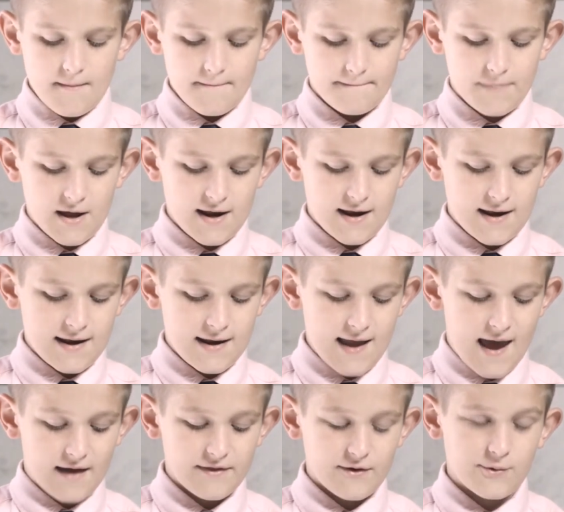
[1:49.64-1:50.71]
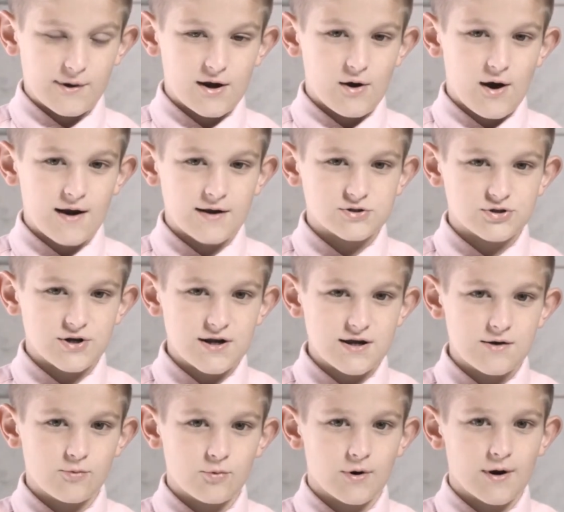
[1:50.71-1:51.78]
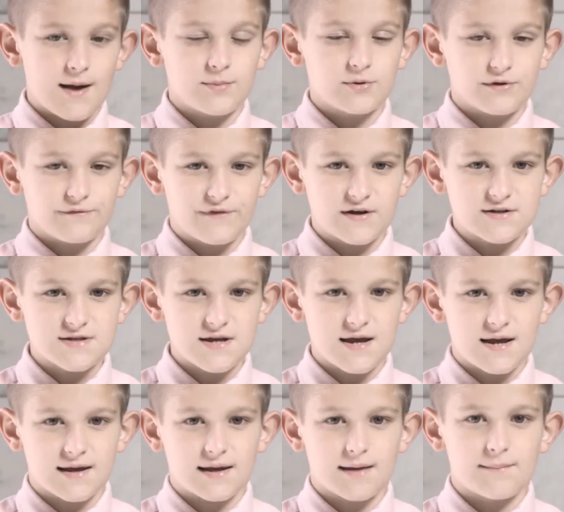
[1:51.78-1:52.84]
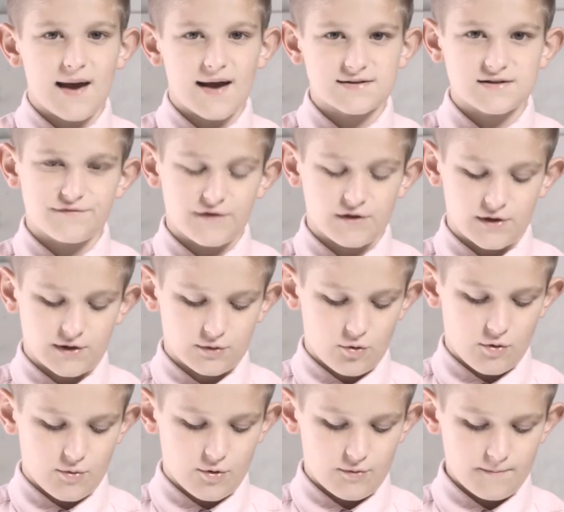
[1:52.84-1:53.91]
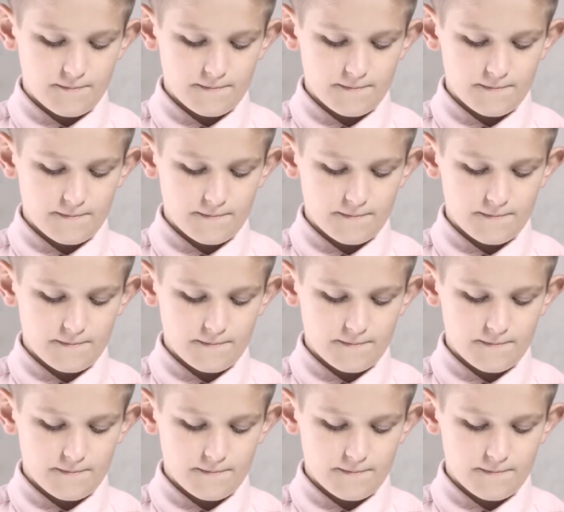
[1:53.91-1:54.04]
but now that we know how to treat it, we're able to fix it and get back to feeling normal.